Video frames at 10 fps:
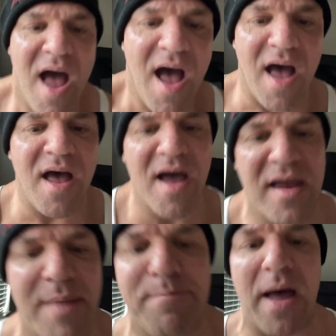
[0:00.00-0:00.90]
high
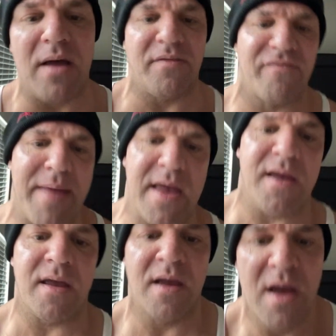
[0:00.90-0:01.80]
above me.